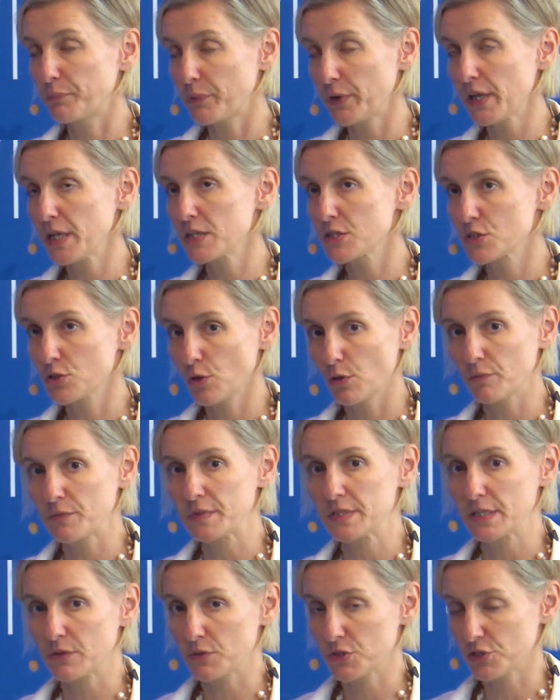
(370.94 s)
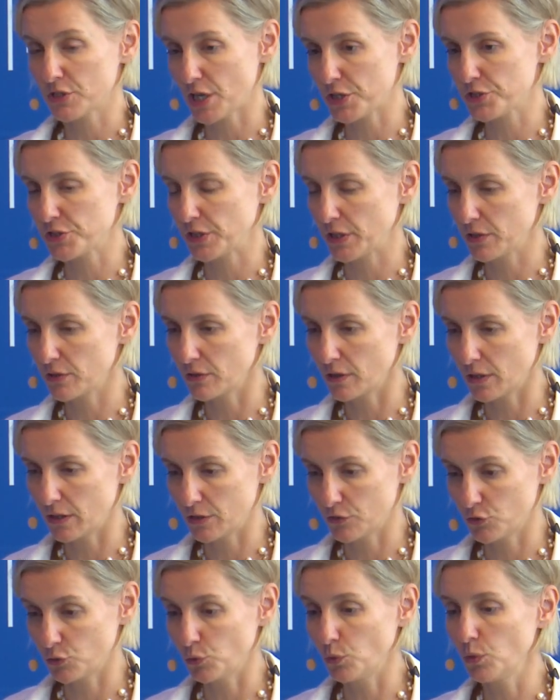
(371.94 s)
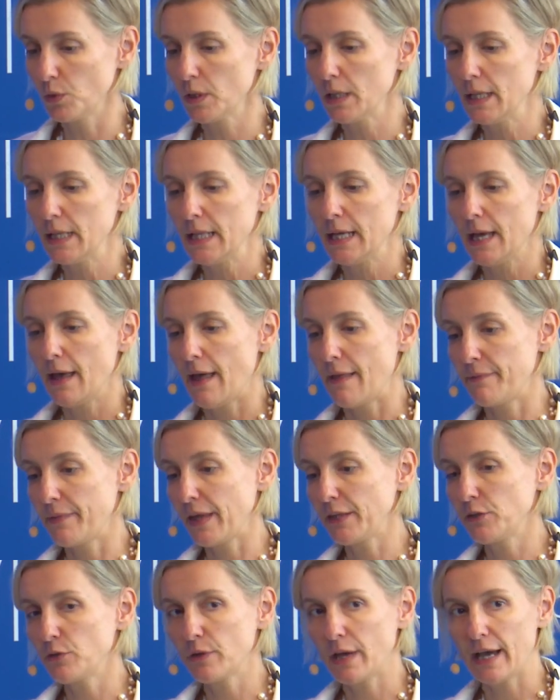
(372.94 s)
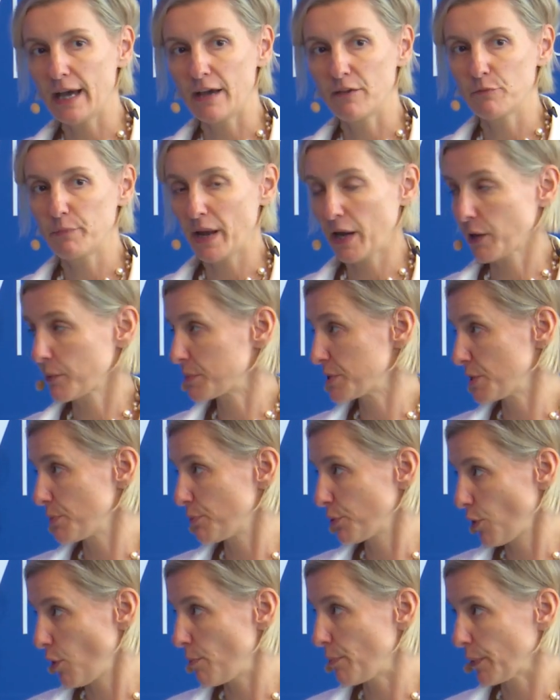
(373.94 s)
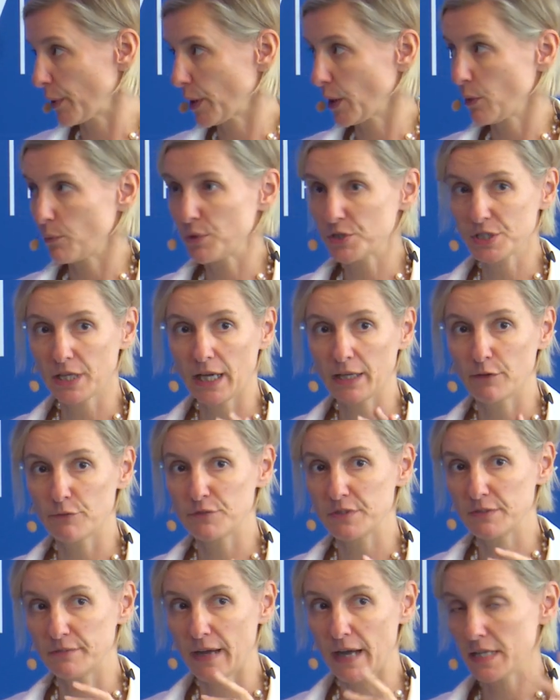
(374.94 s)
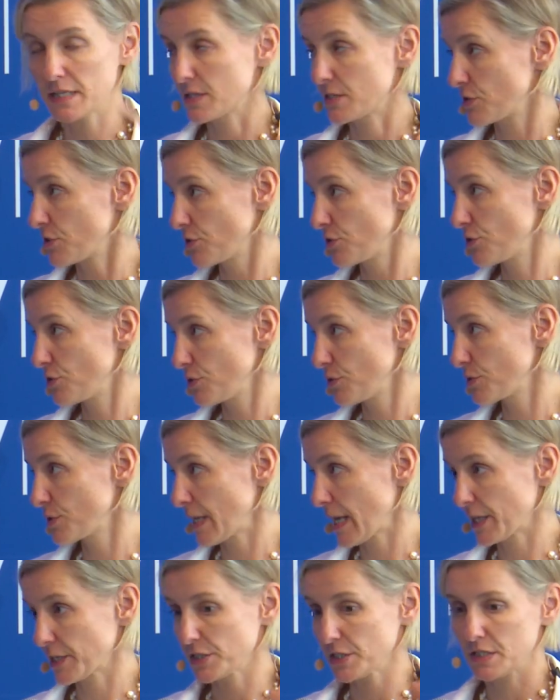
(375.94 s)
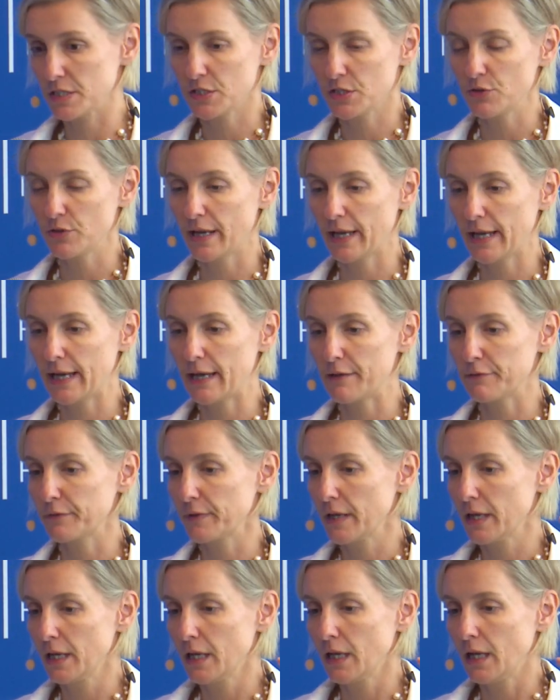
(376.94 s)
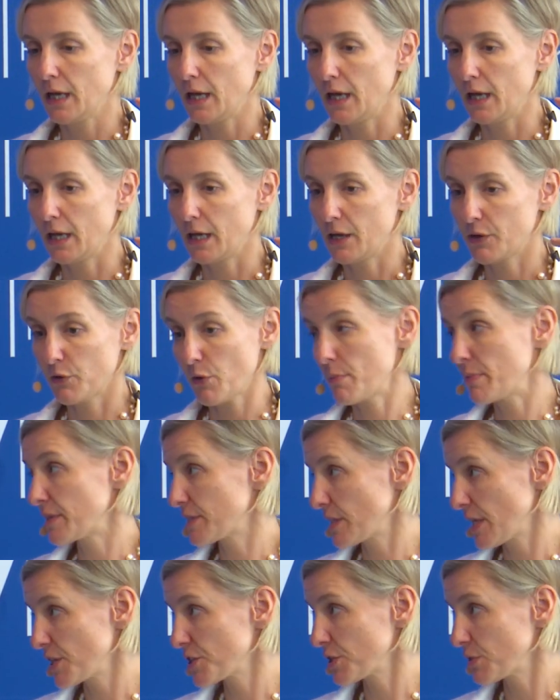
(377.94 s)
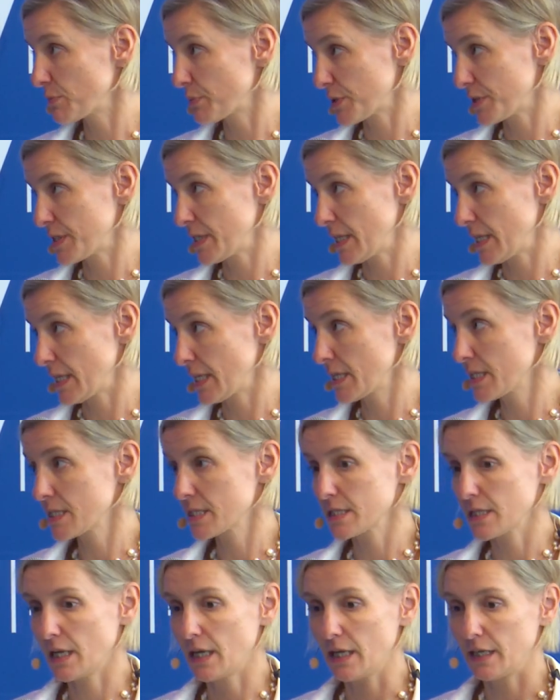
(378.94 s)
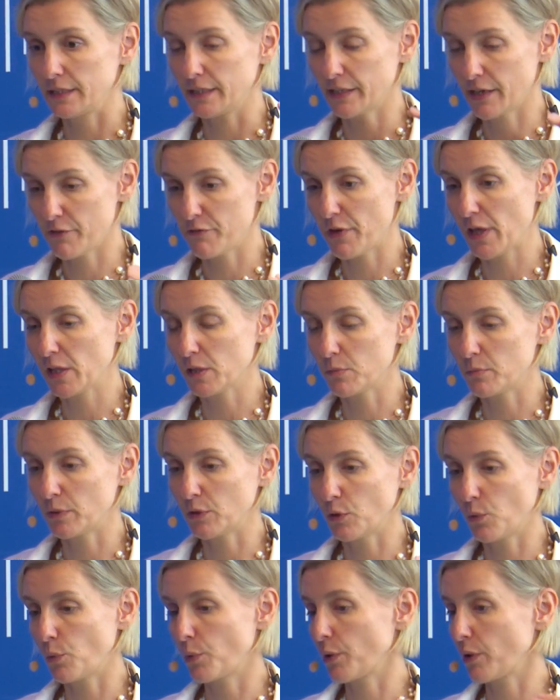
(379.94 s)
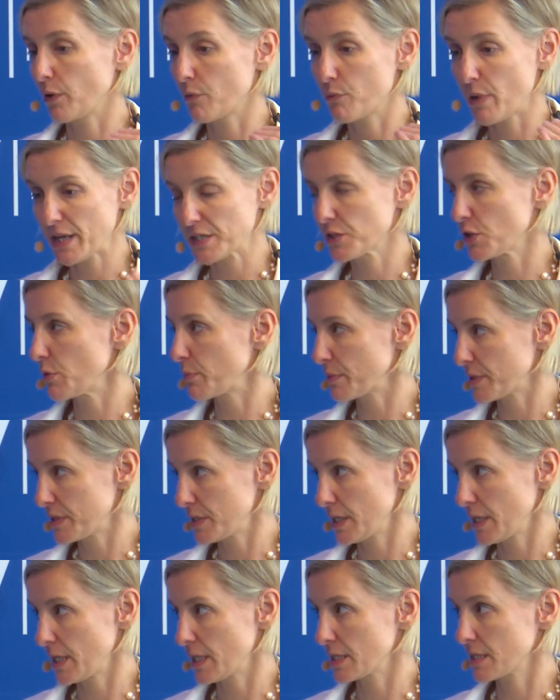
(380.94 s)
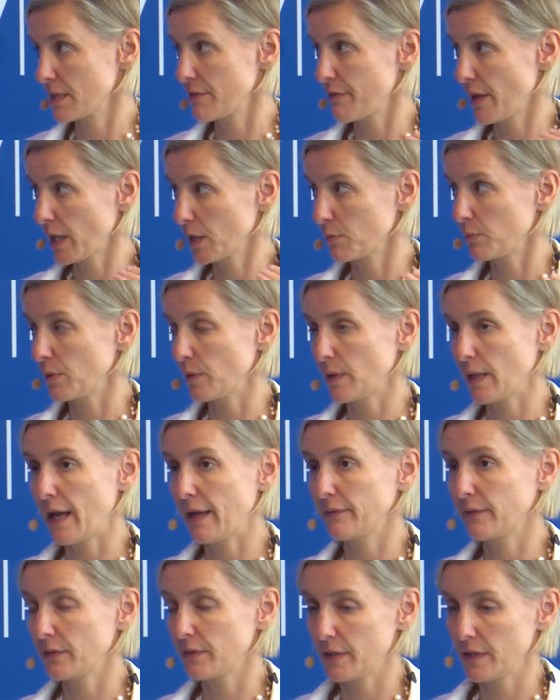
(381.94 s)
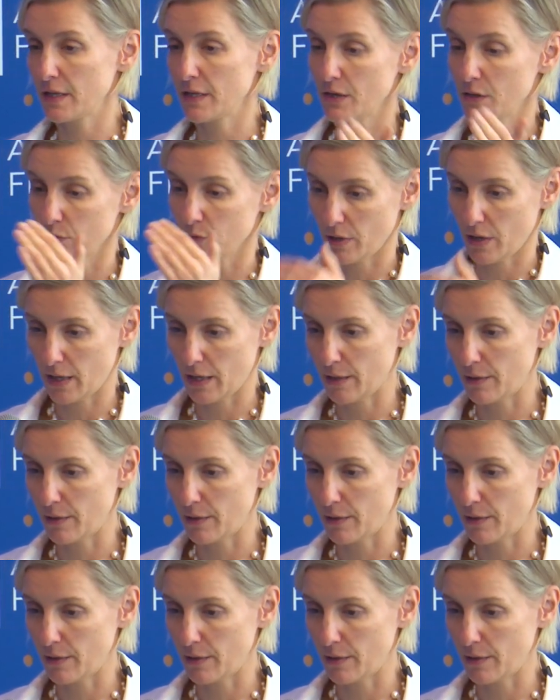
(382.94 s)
pre-insolvency restructuring tool, and then you have bankruptcy proper, which kind of divides into two sections. You have rehabilitation proceedings that are available, or rescue proceedings available under the